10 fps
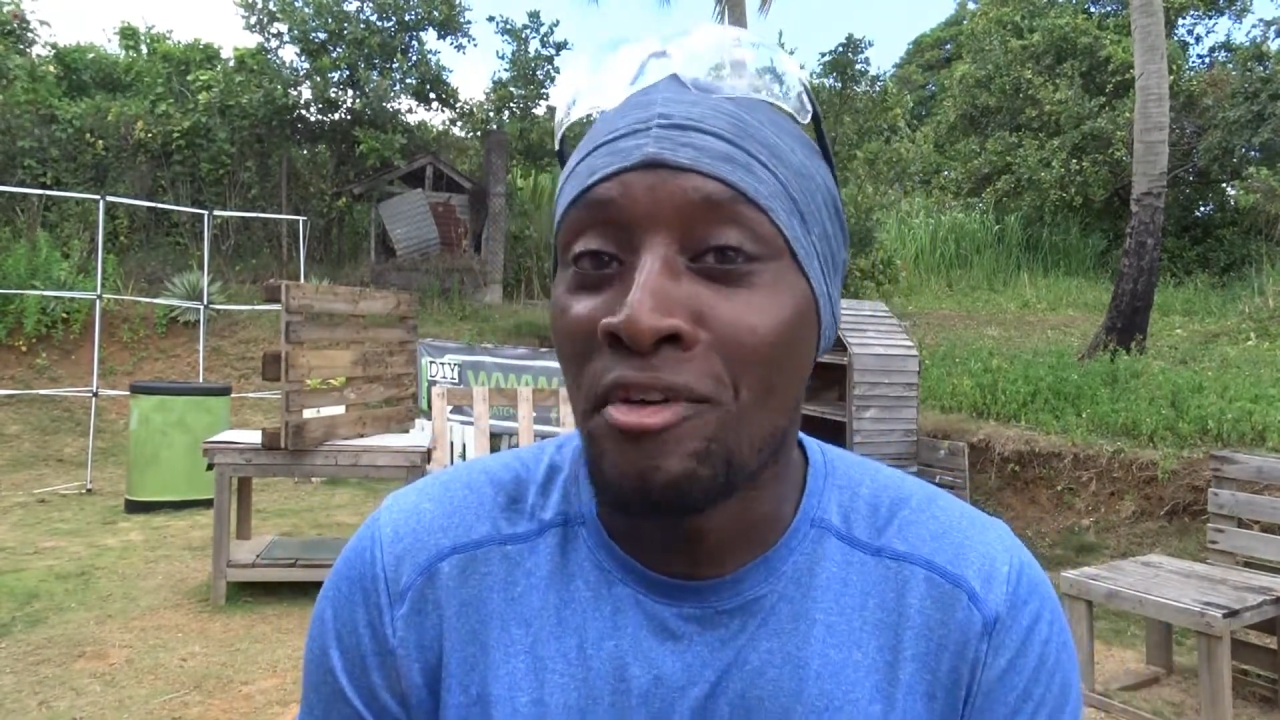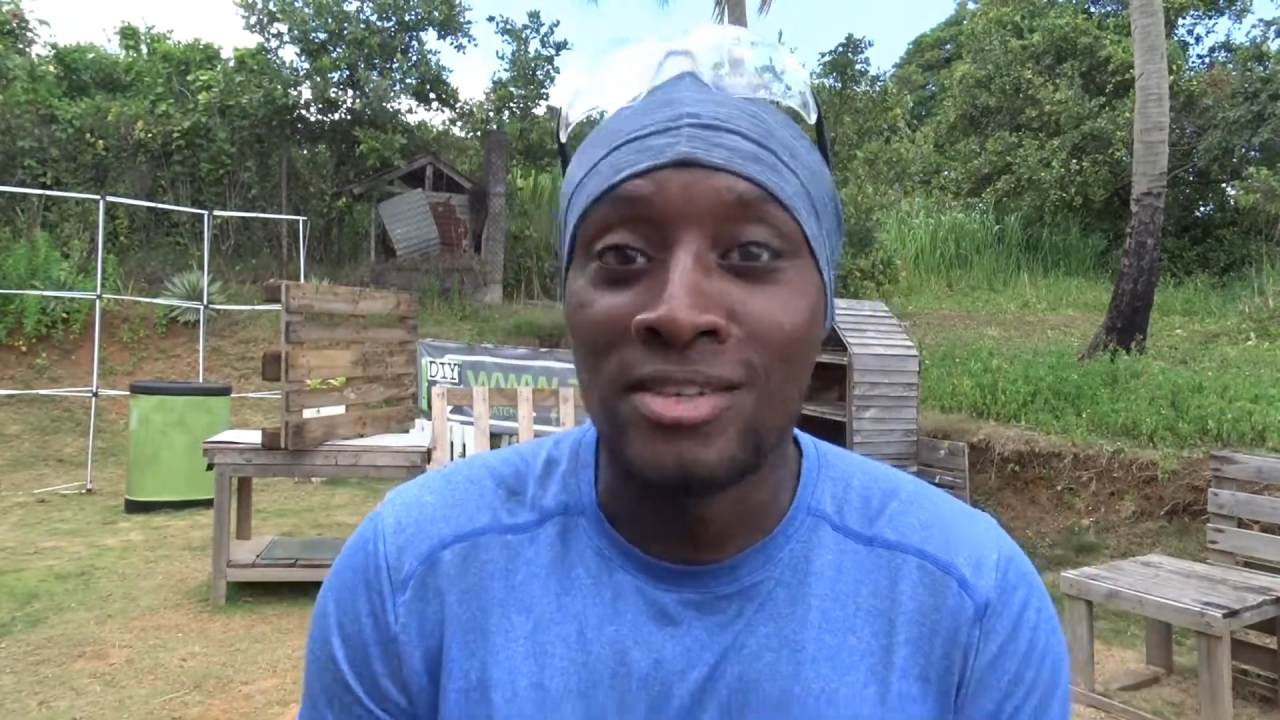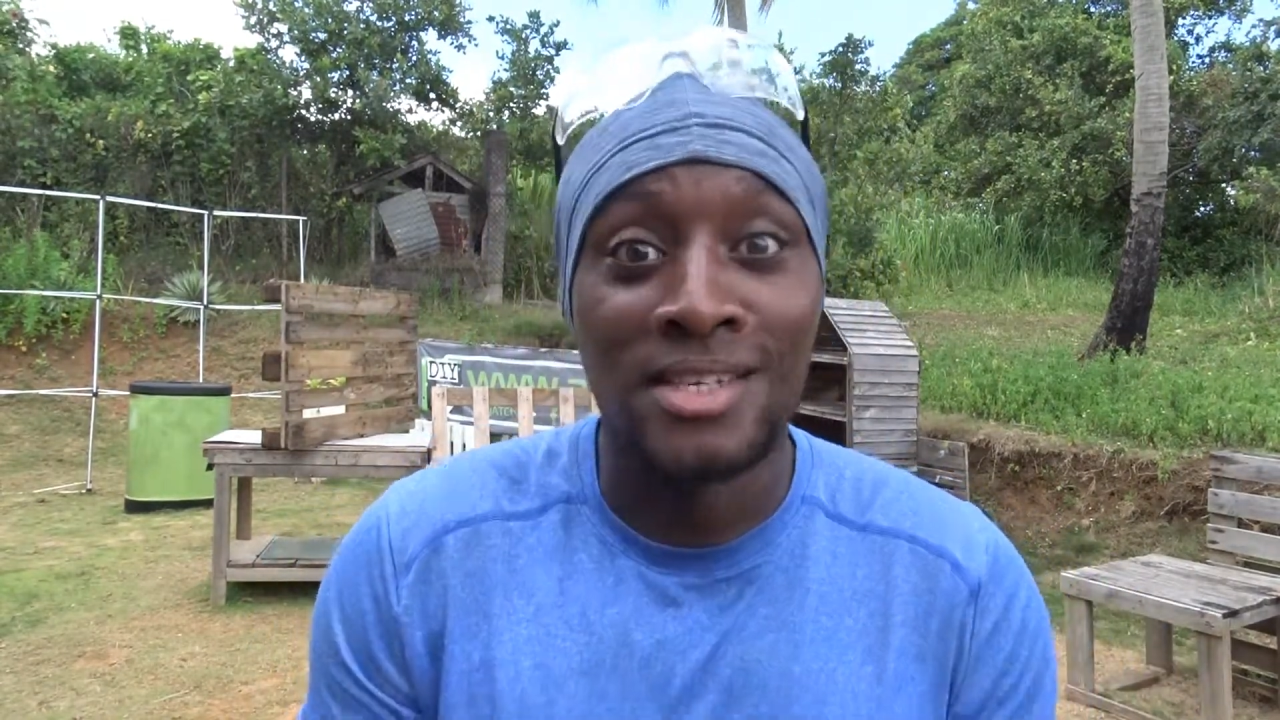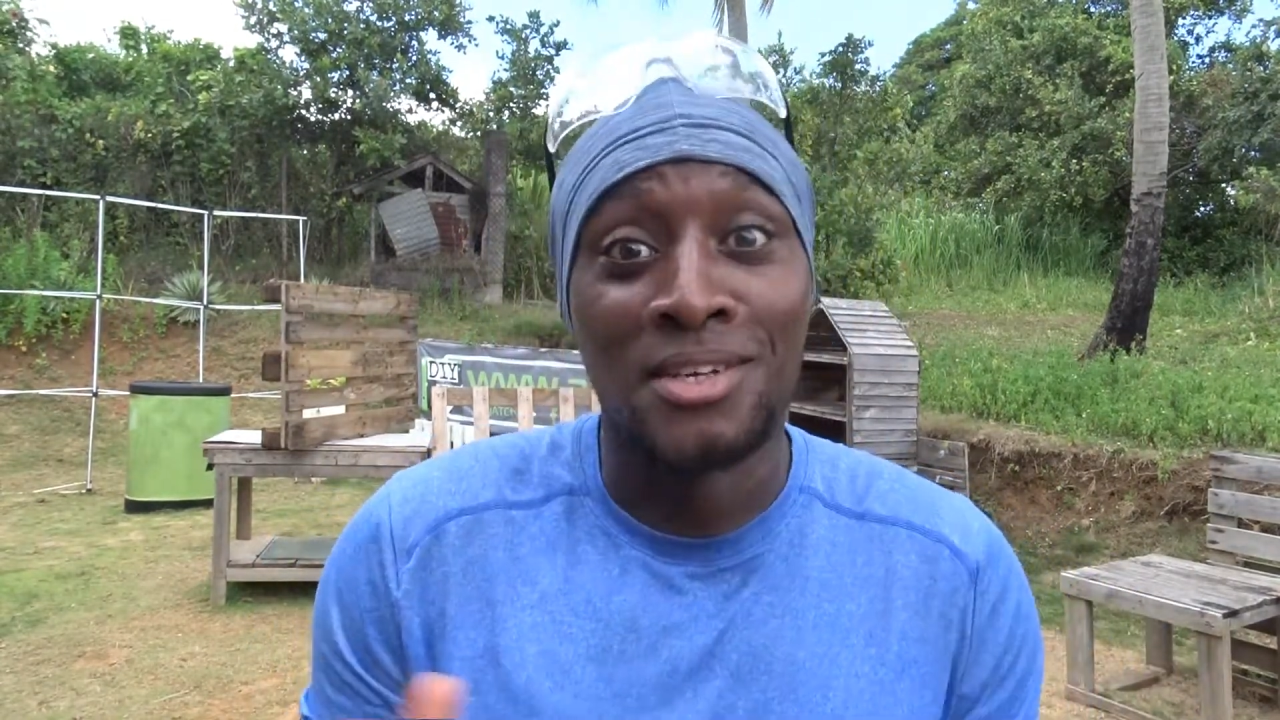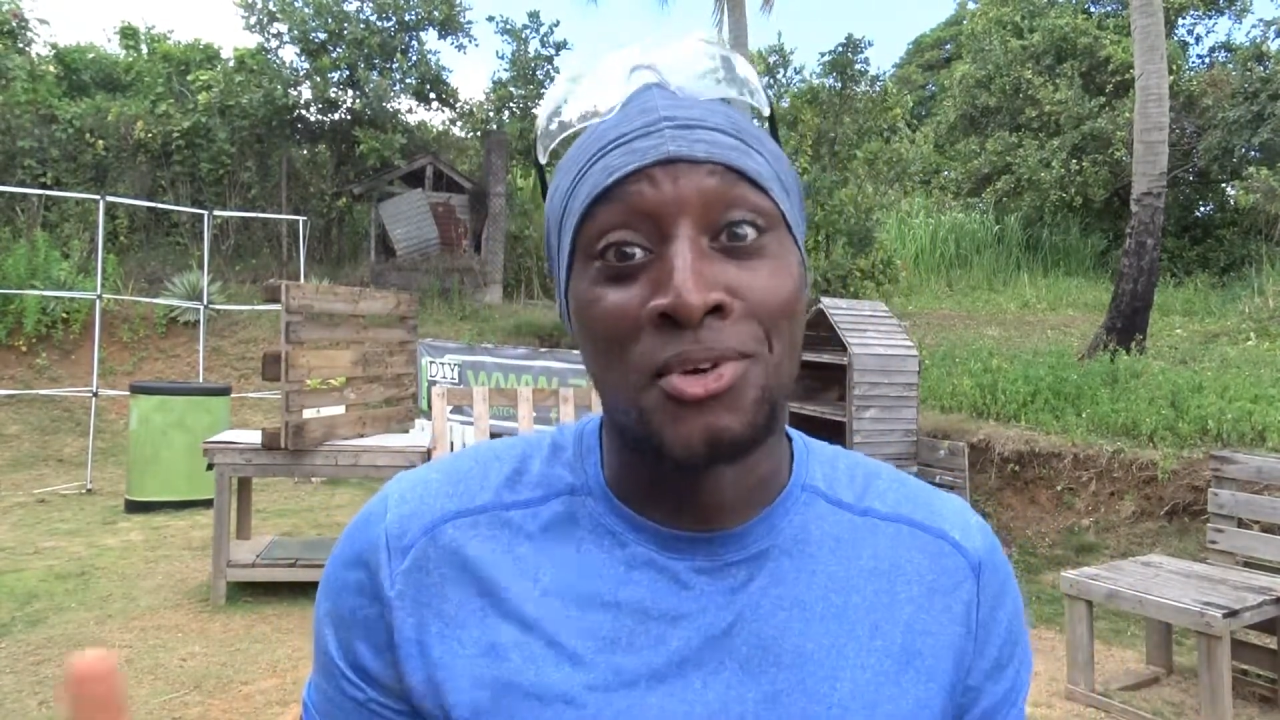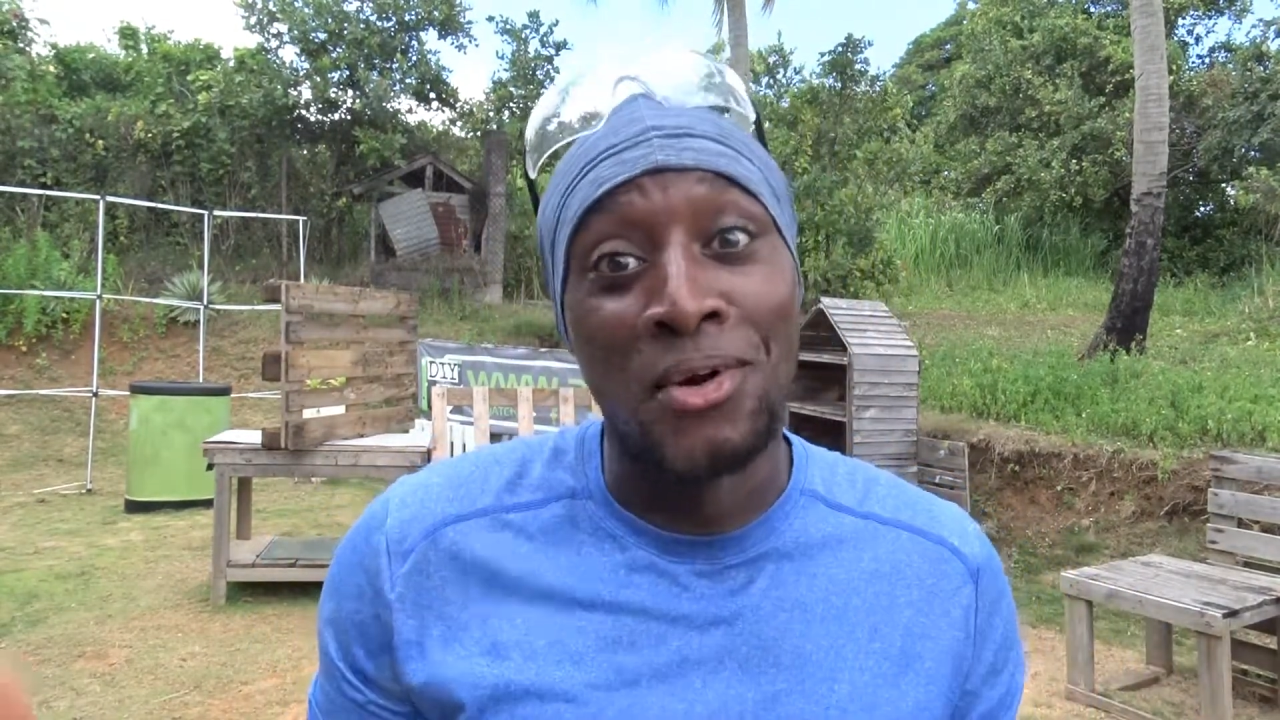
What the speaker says: of housing